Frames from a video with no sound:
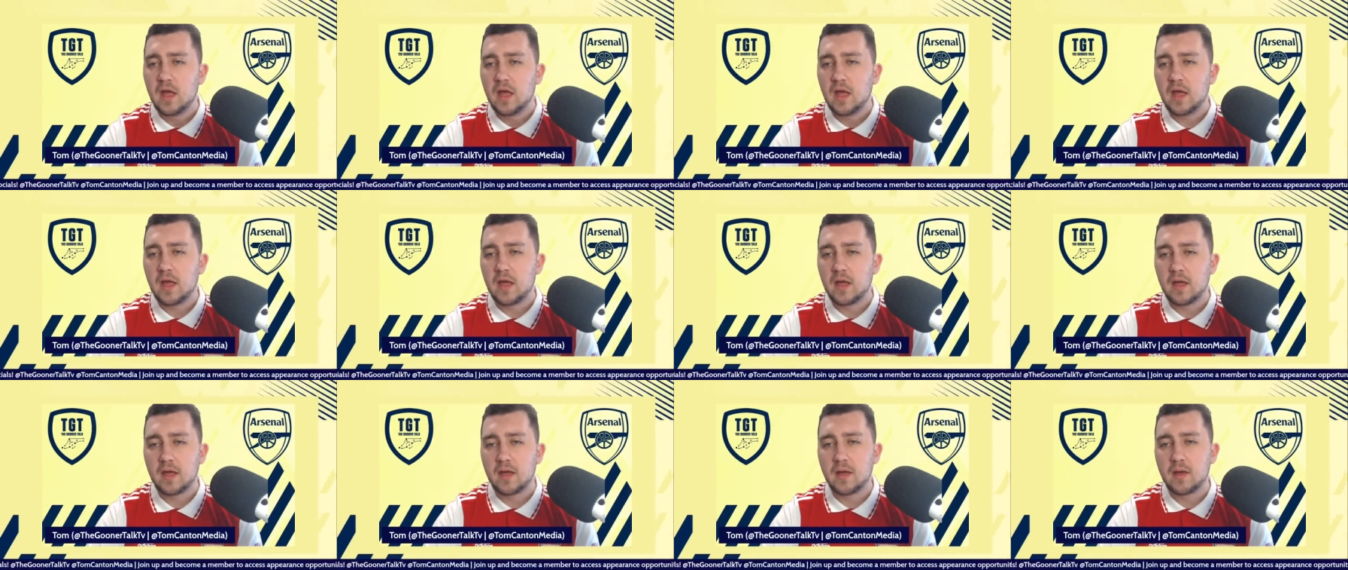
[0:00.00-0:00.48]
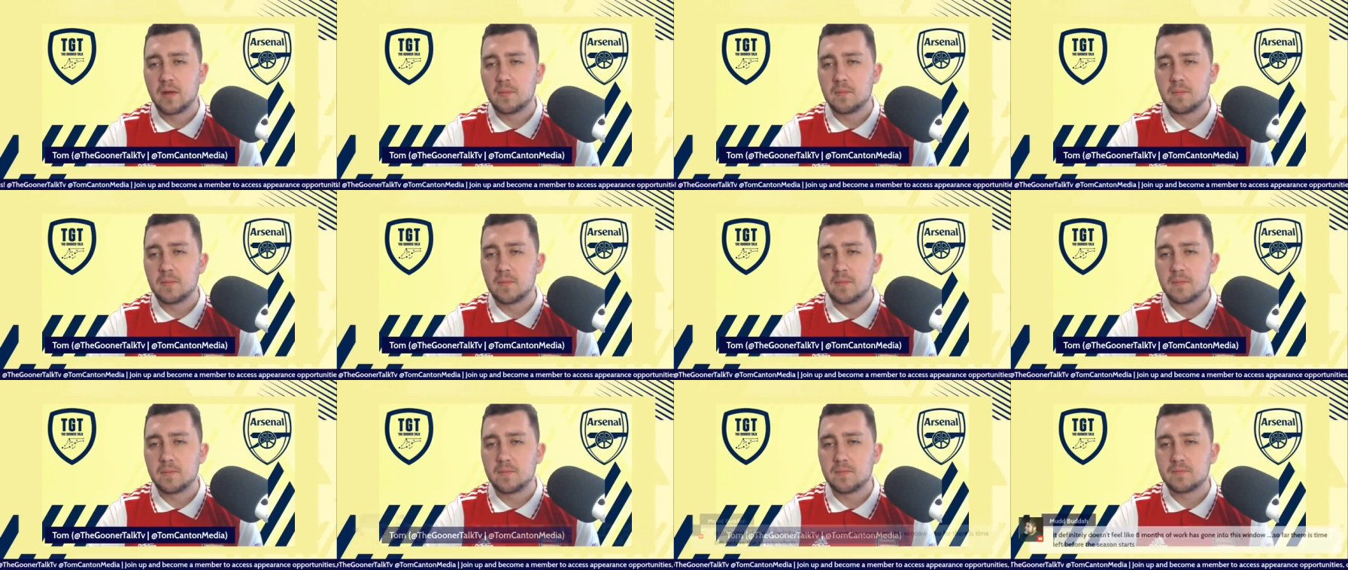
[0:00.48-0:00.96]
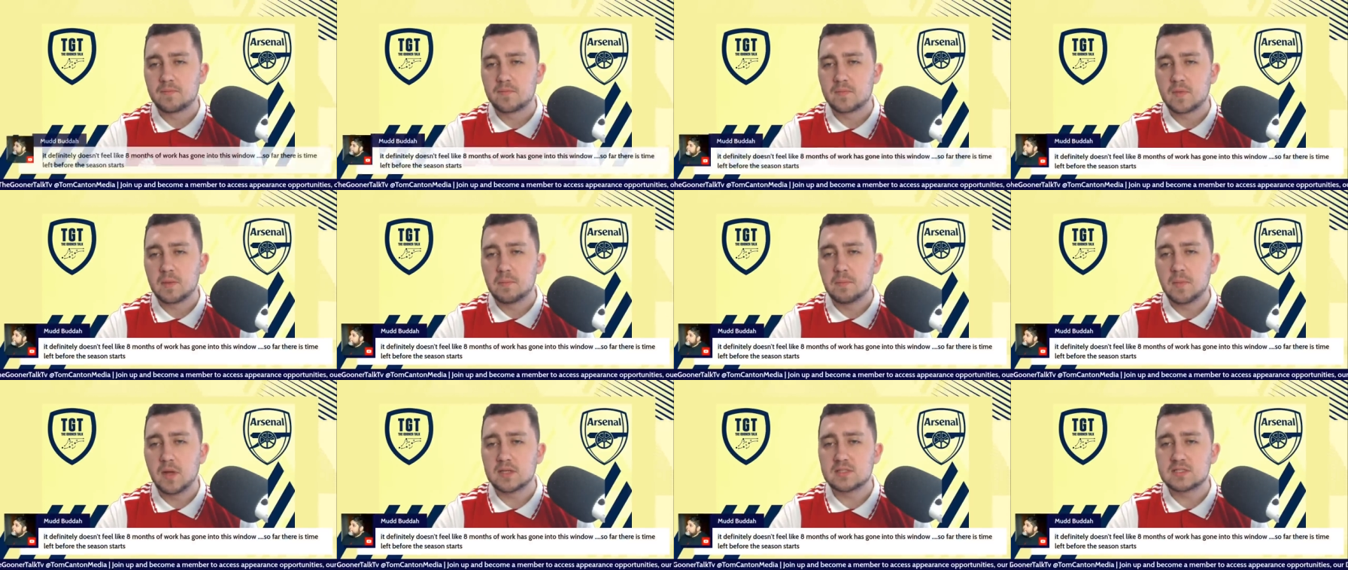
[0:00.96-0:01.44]
Um,
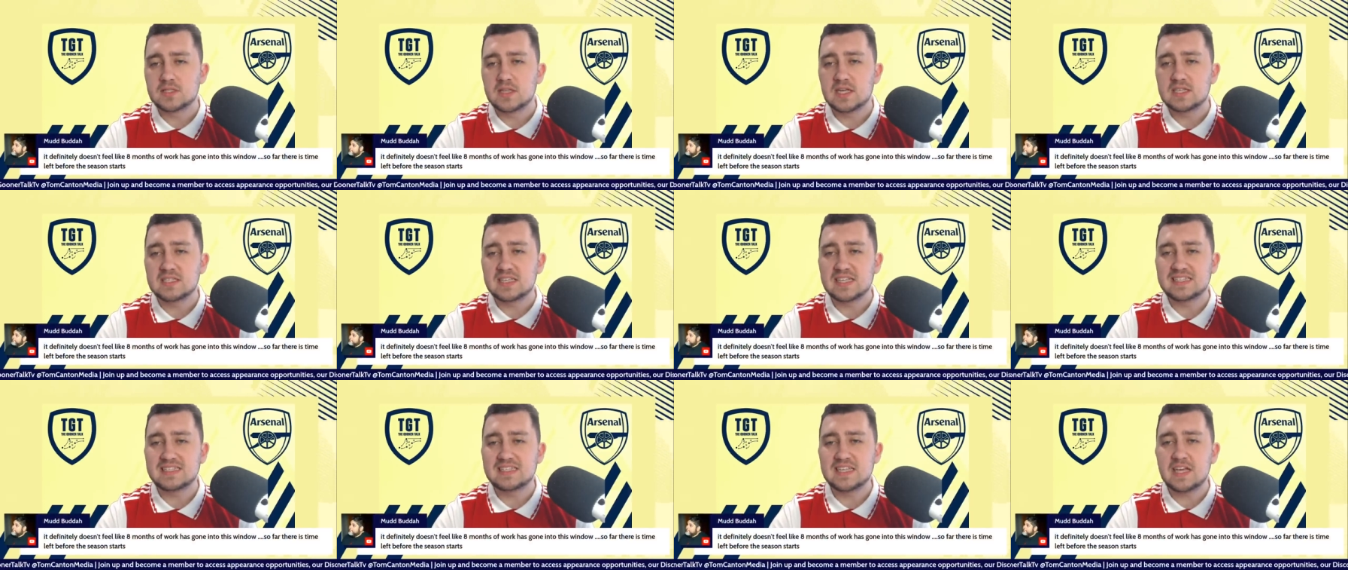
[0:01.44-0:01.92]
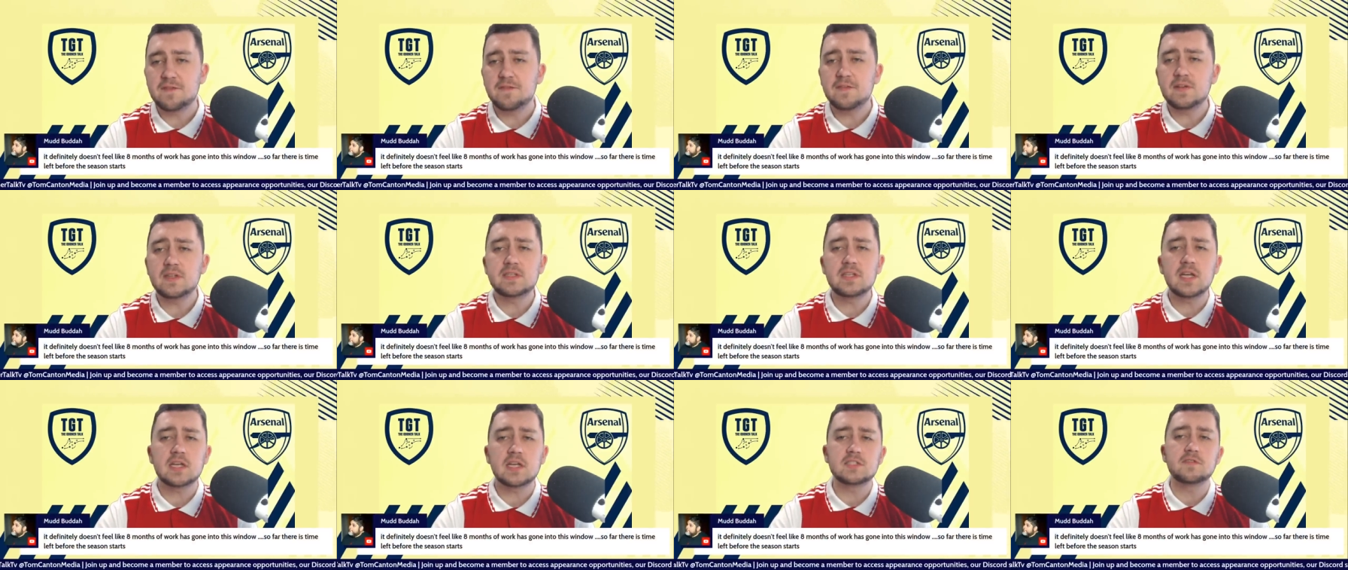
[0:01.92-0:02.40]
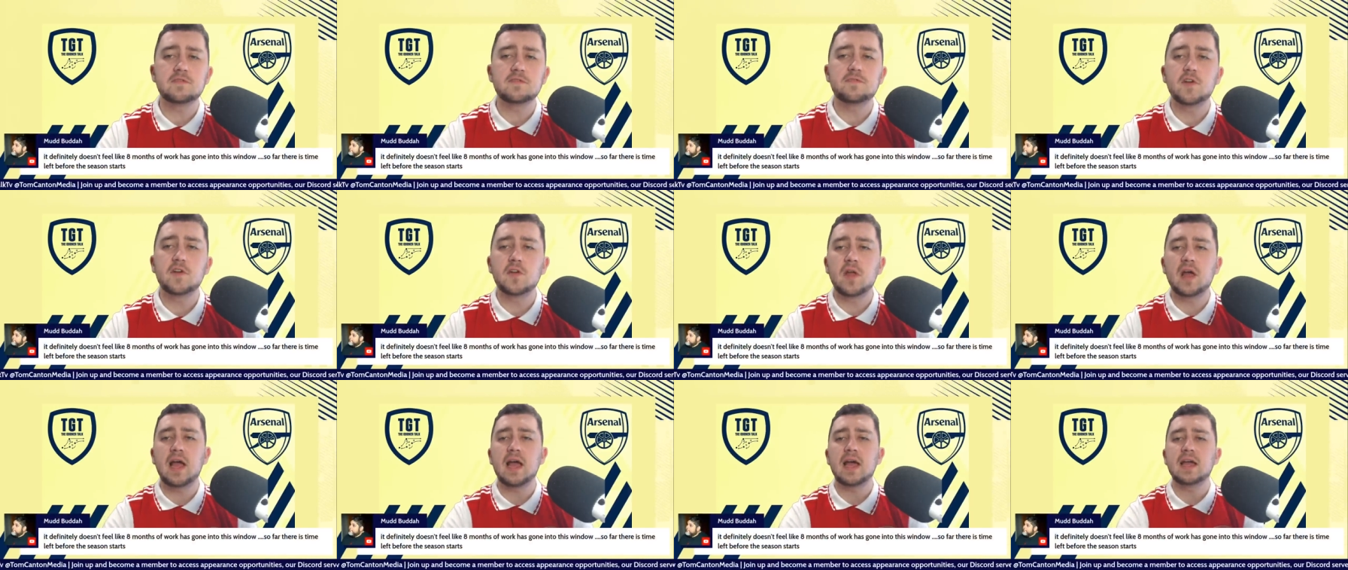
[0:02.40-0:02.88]
Mud says it definitely doesn't feel like